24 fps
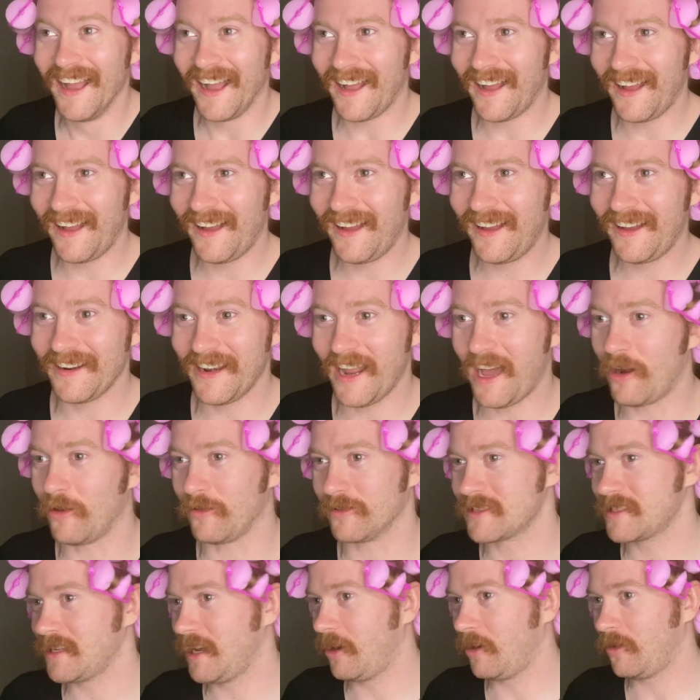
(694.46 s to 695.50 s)
No,
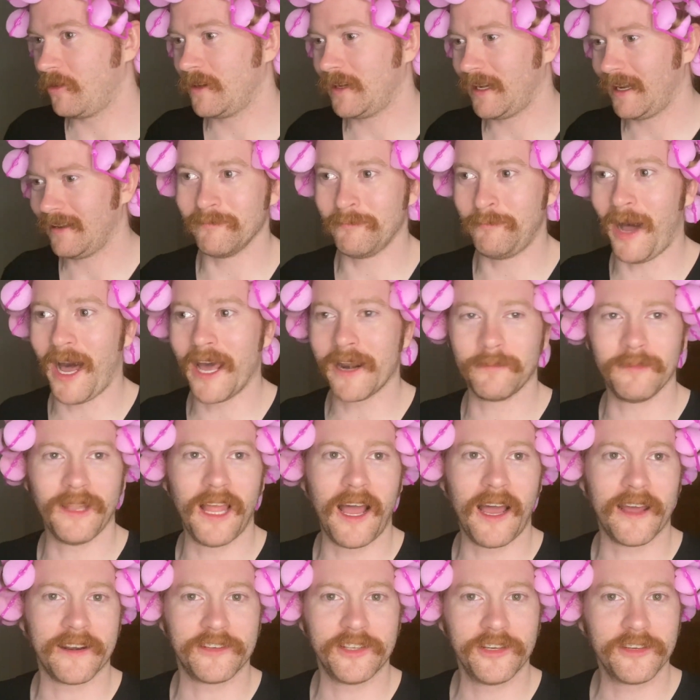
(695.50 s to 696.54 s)
so bottom
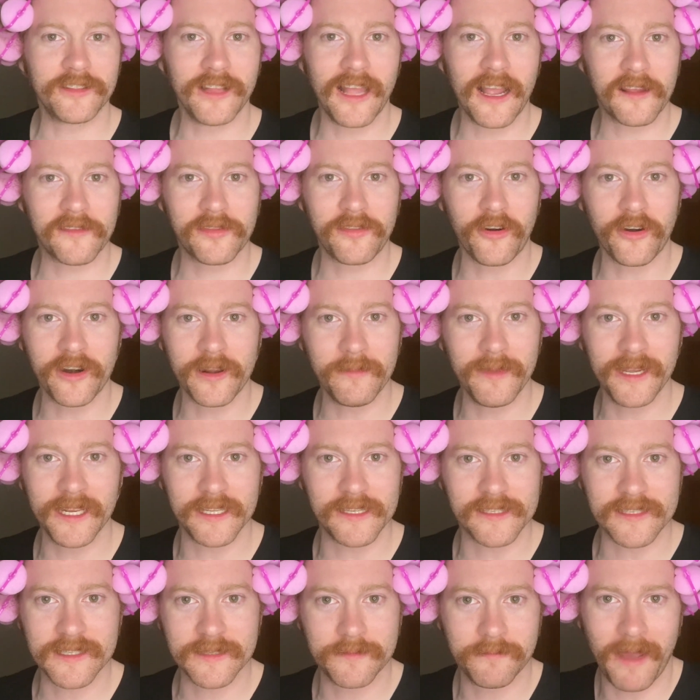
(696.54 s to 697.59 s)
line, took like 30
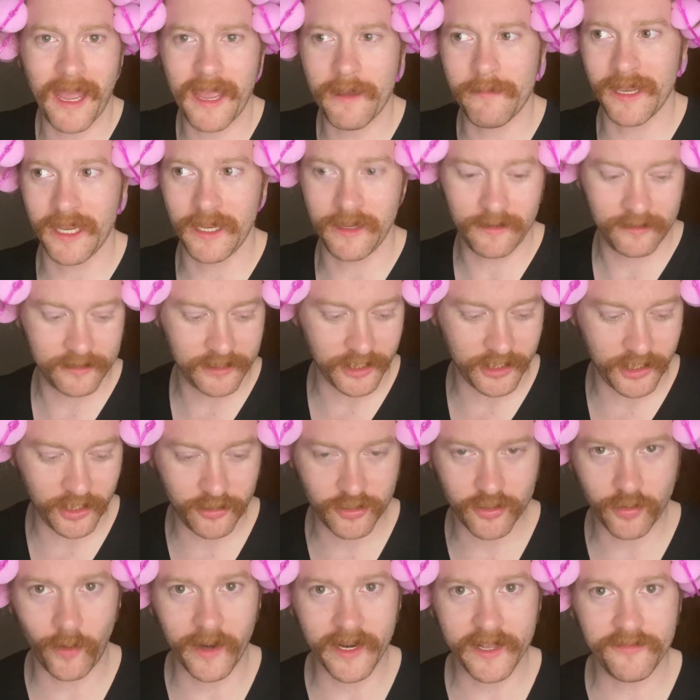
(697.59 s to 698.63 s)
minutes, maybe, to do
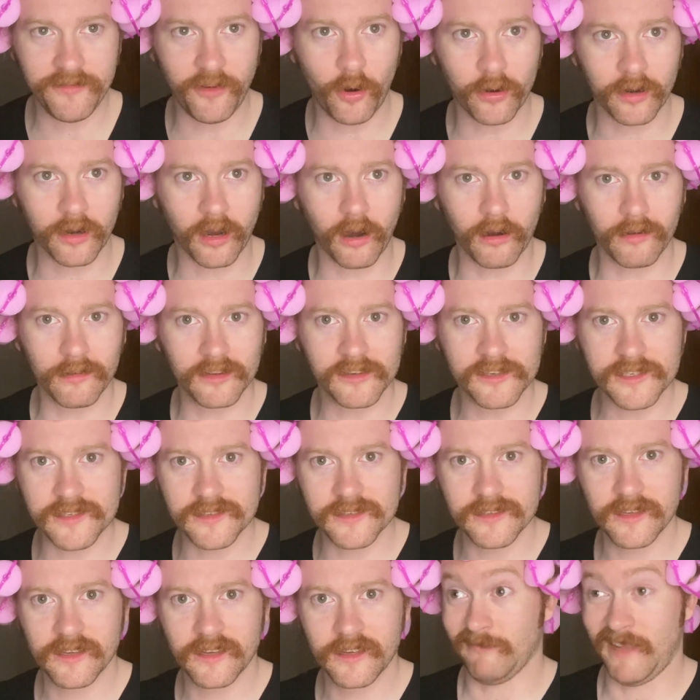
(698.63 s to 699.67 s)
24
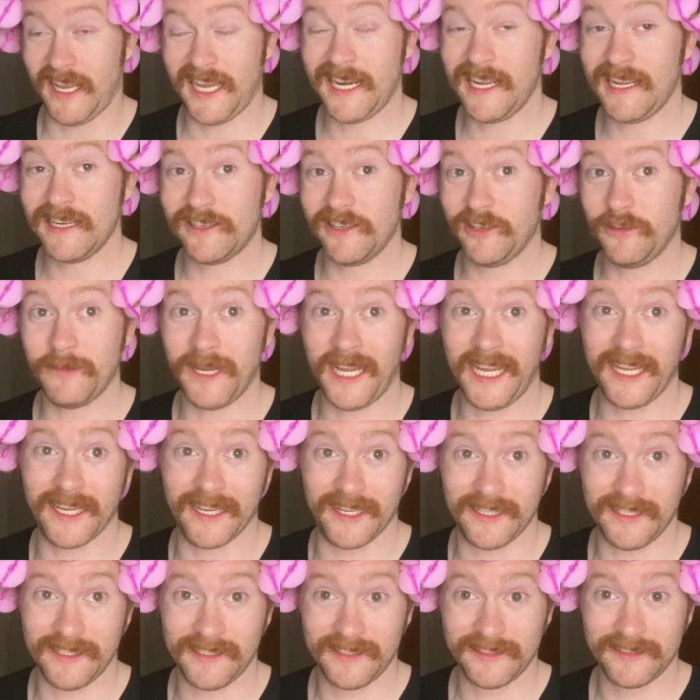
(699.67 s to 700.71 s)
curlers. That ain't too
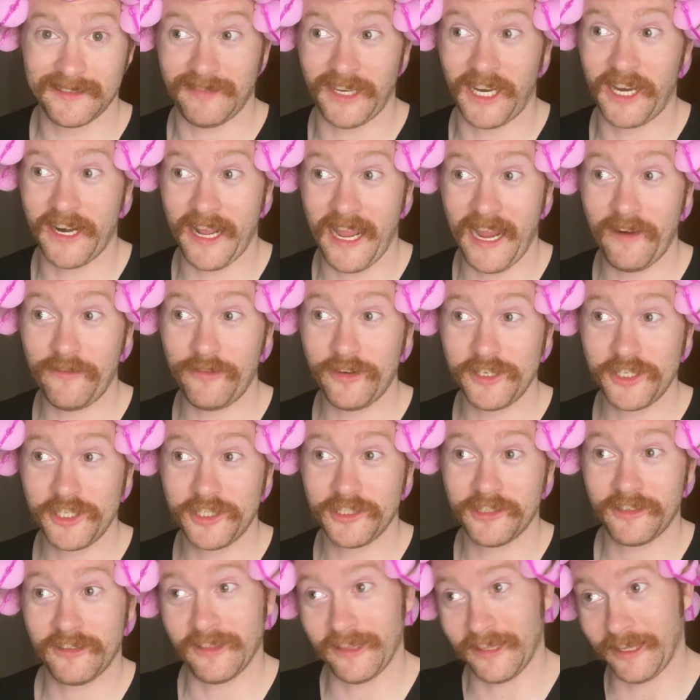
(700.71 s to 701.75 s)
bad. On average,
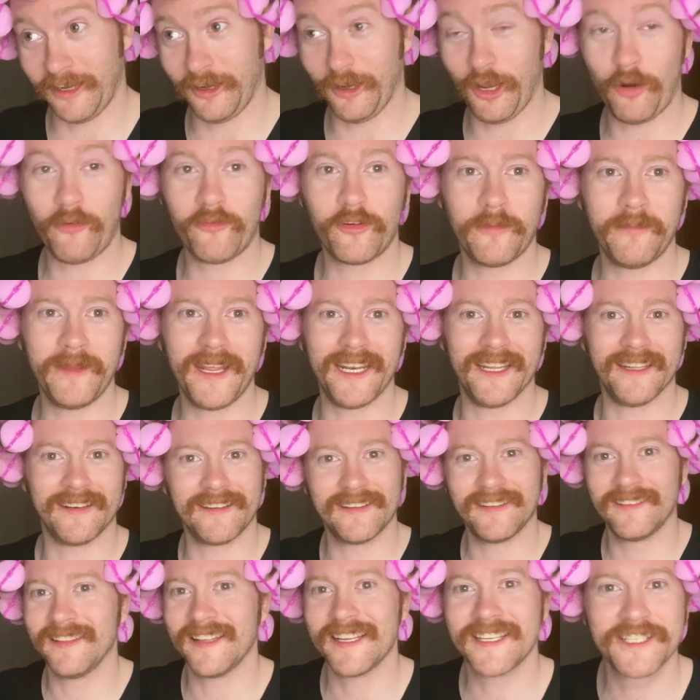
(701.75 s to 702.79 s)
a little over a minute.
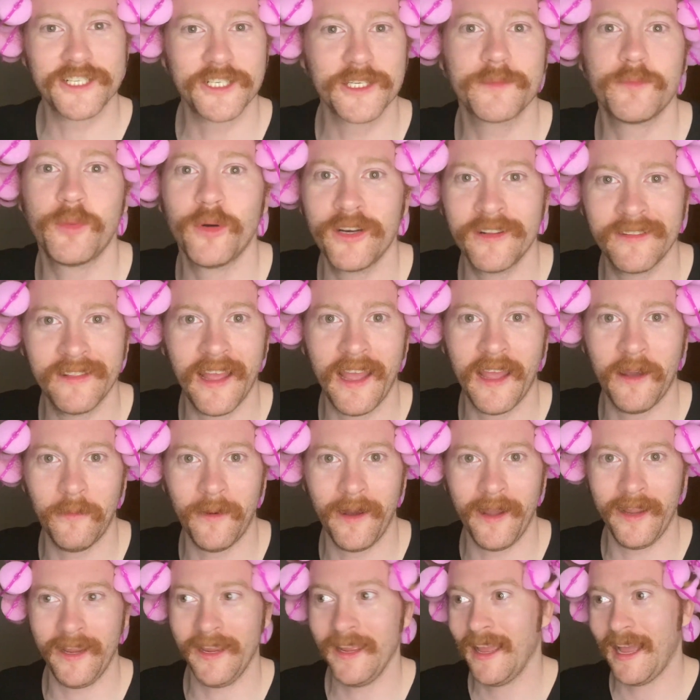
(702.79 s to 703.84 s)
Let's just put it that
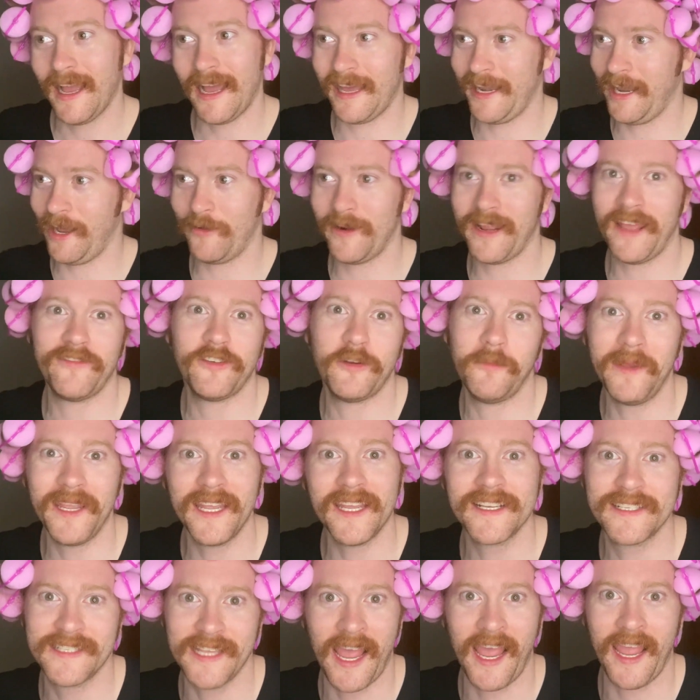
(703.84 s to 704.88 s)
way. I don't have to be
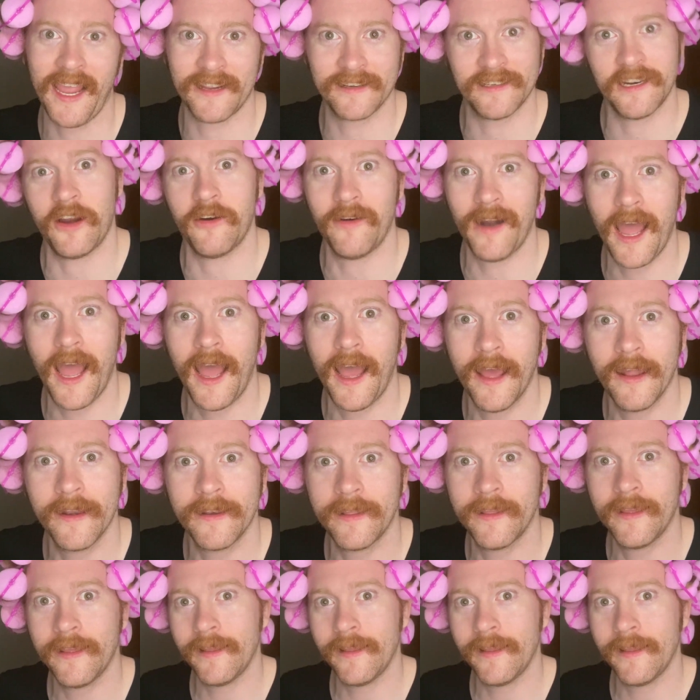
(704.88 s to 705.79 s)
exact, all right?